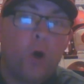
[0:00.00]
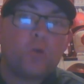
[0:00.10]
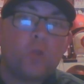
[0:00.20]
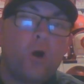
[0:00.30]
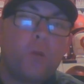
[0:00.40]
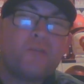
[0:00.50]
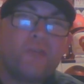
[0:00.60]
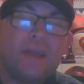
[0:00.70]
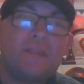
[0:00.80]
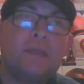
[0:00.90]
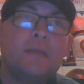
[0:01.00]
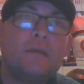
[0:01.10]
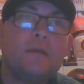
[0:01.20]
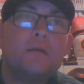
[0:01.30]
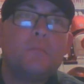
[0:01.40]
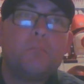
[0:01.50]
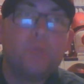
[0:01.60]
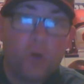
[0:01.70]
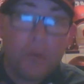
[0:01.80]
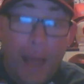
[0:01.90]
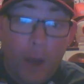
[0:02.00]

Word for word: Oklahoma finally blew them